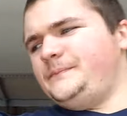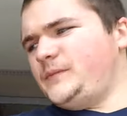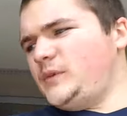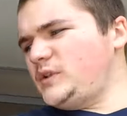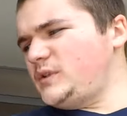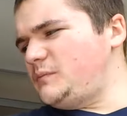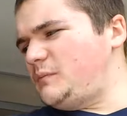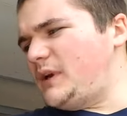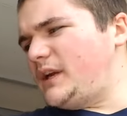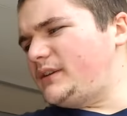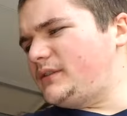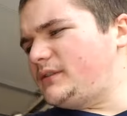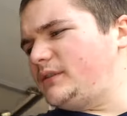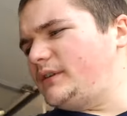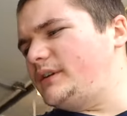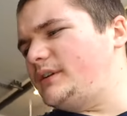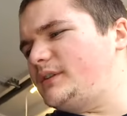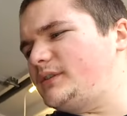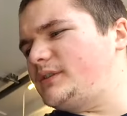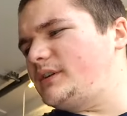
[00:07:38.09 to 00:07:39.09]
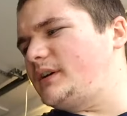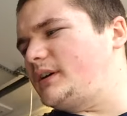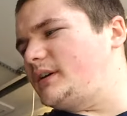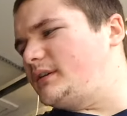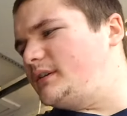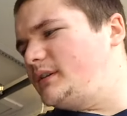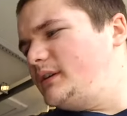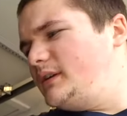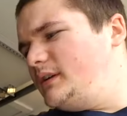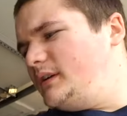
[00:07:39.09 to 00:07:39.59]
this is basically just
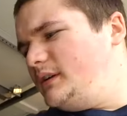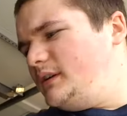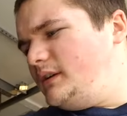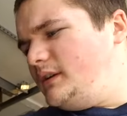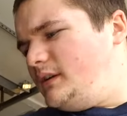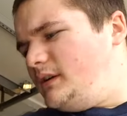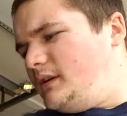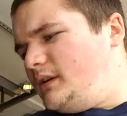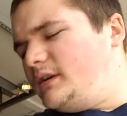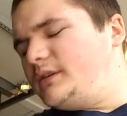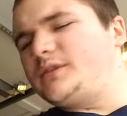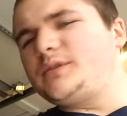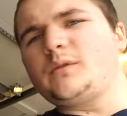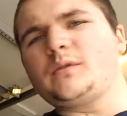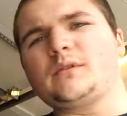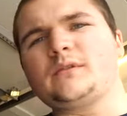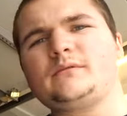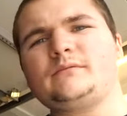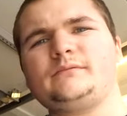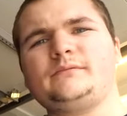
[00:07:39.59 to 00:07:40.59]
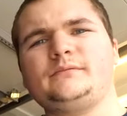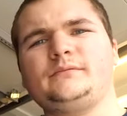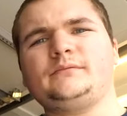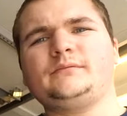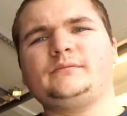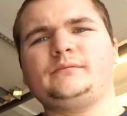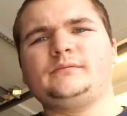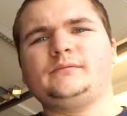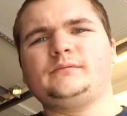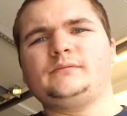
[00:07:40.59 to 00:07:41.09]
a, a short
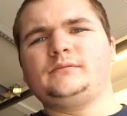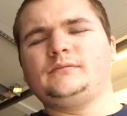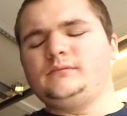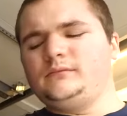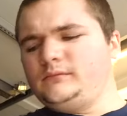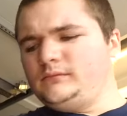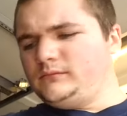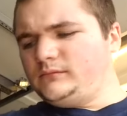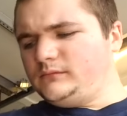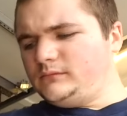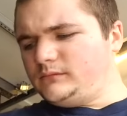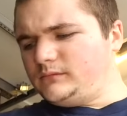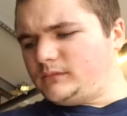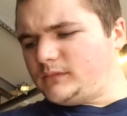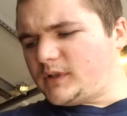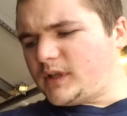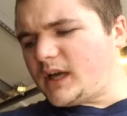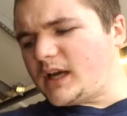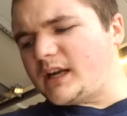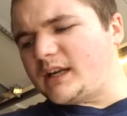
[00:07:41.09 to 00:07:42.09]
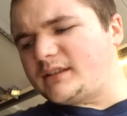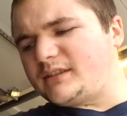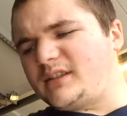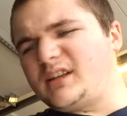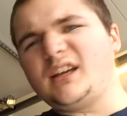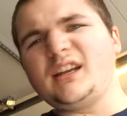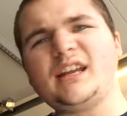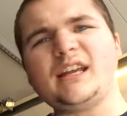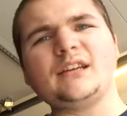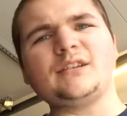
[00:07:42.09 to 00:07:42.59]
kind of
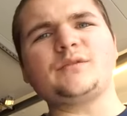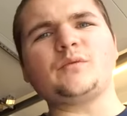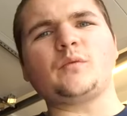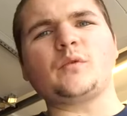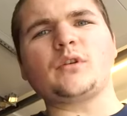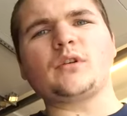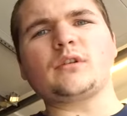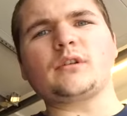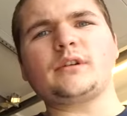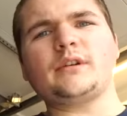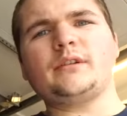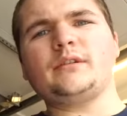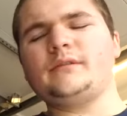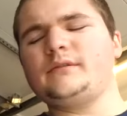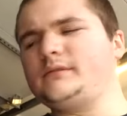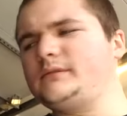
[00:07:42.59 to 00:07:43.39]
tedious work